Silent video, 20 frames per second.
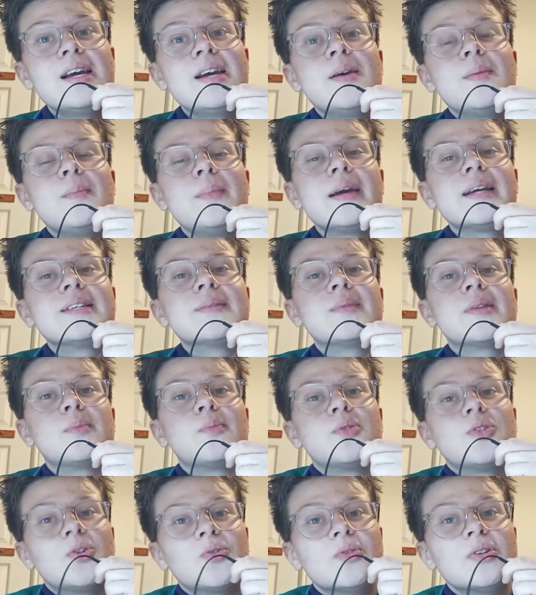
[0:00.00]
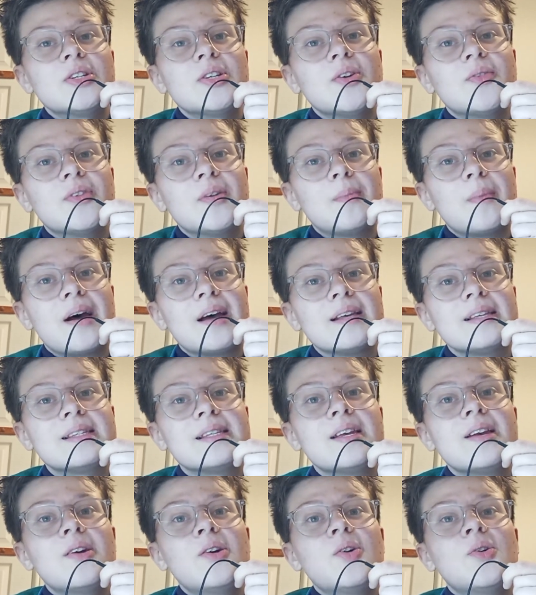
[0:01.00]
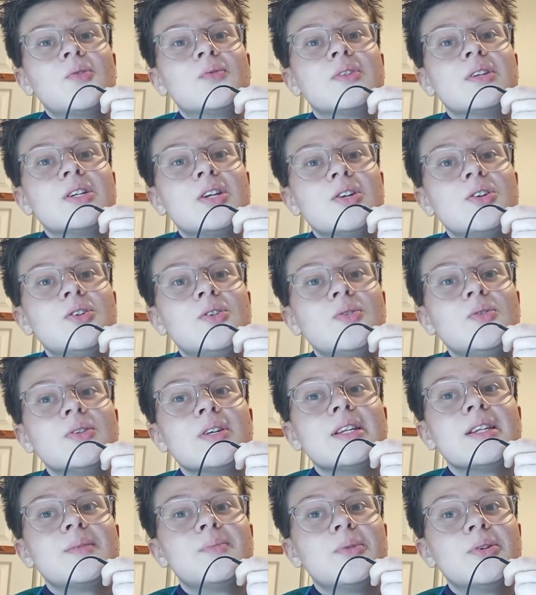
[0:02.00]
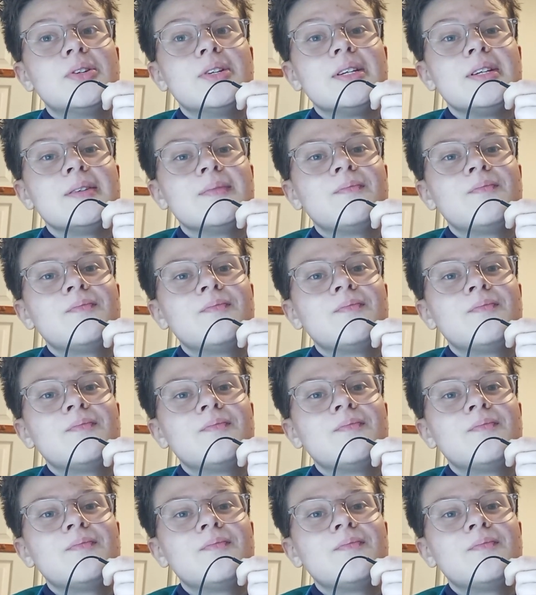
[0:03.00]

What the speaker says: makes up the majority of the mass of the tissues in the body.